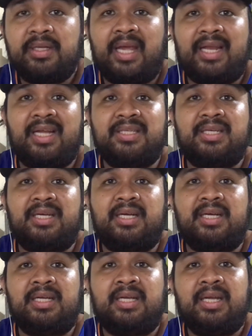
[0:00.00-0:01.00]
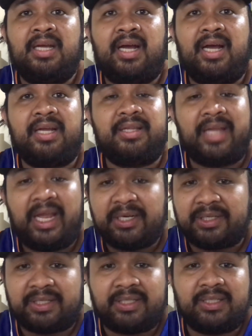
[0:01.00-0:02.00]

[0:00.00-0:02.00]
and that's Nader.